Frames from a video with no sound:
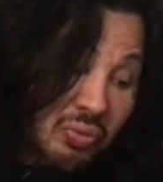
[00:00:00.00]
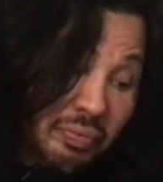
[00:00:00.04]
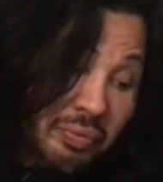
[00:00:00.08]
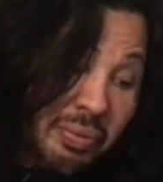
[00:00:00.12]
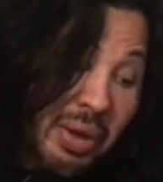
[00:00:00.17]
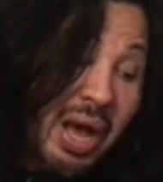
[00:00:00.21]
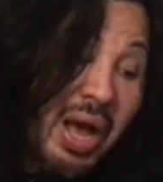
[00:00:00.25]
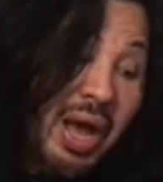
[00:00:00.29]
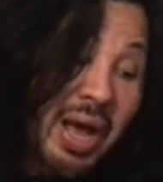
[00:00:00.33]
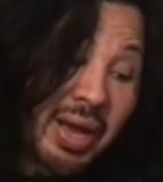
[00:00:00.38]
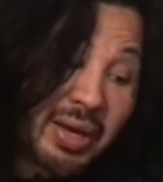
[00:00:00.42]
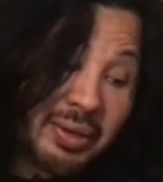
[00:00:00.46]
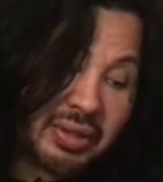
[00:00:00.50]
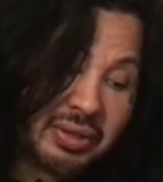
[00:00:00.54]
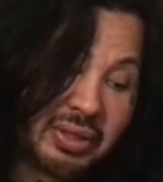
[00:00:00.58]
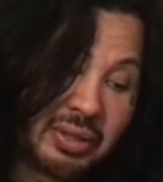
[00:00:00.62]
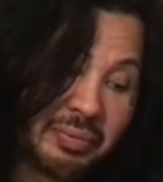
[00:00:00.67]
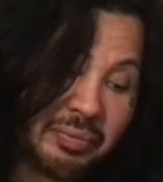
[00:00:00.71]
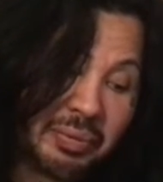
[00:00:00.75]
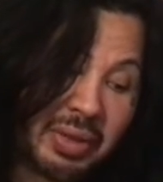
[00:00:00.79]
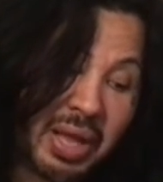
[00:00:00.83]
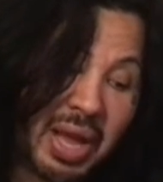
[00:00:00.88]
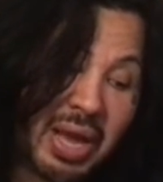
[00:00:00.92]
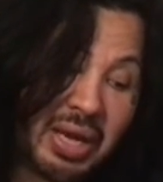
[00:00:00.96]
But
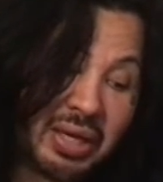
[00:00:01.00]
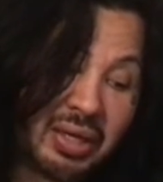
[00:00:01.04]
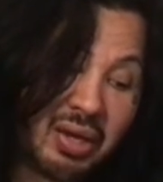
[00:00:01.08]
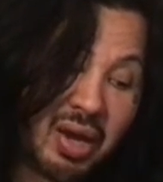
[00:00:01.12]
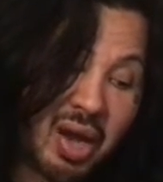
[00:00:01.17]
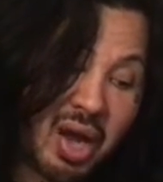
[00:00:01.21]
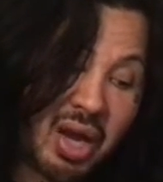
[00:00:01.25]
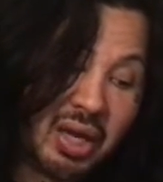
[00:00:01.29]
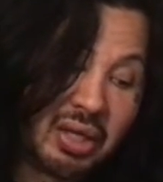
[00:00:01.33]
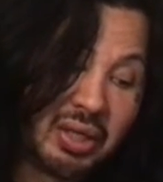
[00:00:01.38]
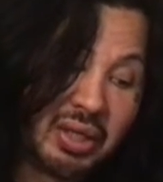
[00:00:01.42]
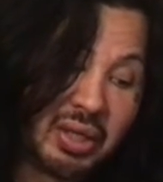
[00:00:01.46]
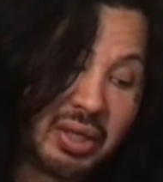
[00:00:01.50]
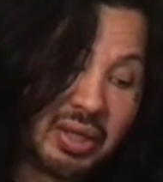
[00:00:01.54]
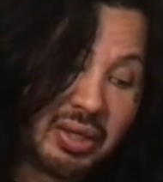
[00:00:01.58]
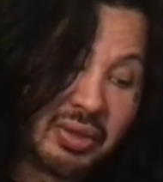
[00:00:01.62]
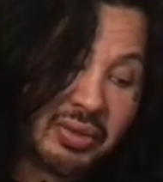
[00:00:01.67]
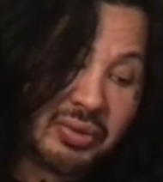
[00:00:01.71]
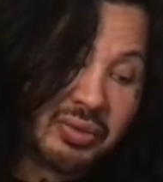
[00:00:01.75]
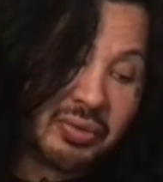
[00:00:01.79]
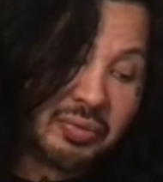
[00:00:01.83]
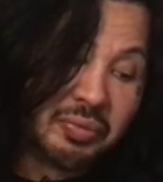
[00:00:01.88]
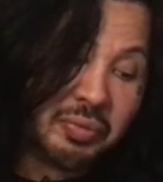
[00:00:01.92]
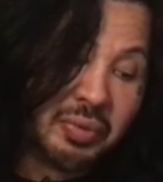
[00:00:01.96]
the Black
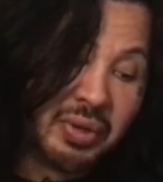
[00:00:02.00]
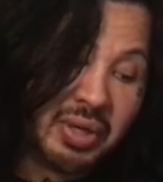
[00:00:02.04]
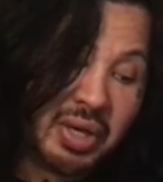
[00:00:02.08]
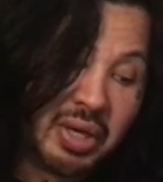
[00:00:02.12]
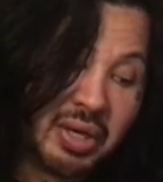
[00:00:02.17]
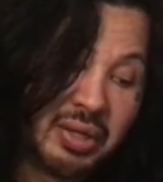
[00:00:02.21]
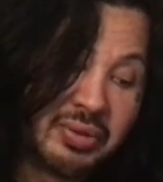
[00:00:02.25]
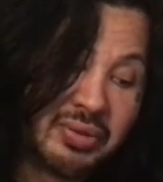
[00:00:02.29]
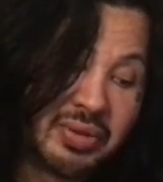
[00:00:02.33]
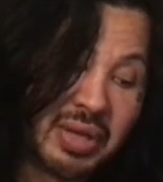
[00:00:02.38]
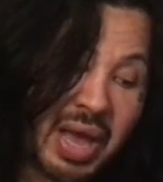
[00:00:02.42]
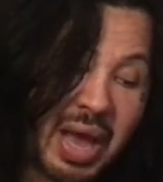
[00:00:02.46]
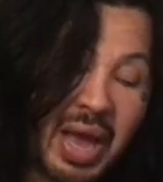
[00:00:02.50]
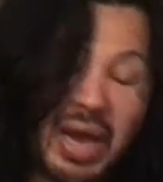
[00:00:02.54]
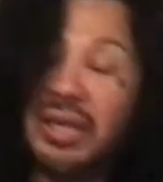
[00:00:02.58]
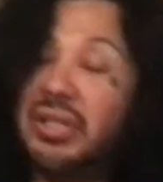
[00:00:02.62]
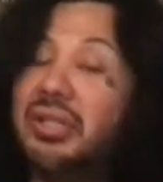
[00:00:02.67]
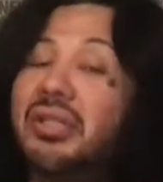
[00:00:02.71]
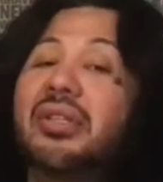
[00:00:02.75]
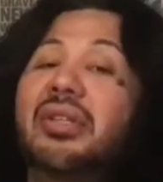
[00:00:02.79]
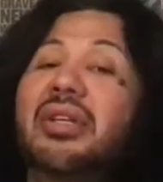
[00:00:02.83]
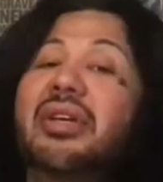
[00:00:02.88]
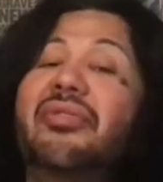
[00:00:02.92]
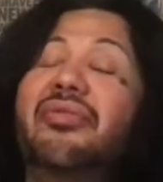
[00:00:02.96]
Caucus was
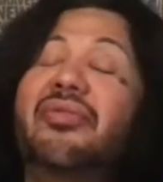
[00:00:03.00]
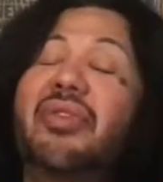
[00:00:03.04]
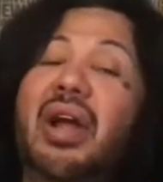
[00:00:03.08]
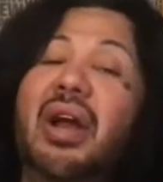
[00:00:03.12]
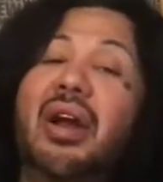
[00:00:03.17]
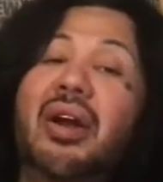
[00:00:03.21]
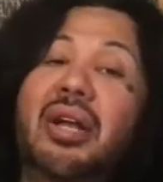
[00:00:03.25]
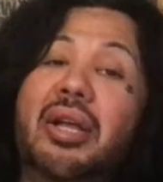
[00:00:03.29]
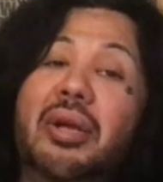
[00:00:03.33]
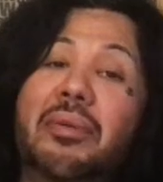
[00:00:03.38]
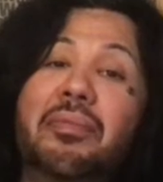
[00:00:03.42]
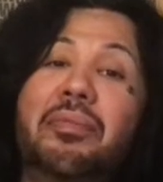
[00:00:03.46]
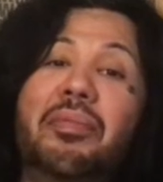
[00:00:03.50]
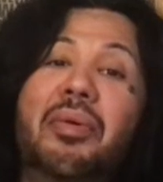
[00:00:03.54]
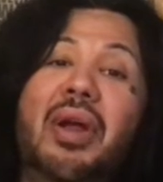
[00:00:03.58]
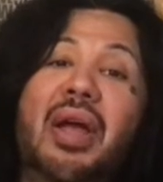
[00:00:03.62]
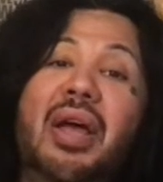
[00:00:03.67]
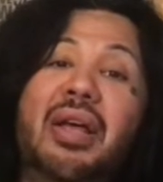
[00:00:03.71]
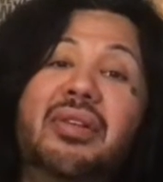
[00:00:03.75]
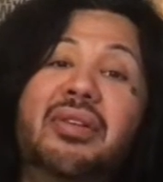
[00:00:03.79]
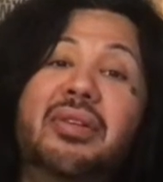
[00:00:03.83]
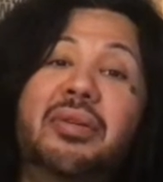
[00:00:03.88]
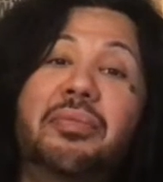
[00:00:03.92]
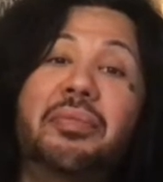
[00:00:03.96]
actually very
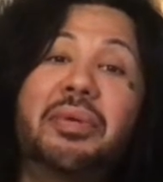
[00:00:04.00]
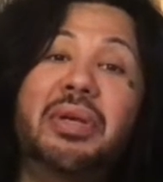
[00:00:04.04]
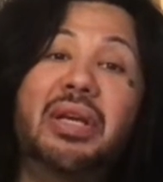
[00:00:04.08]
impressed,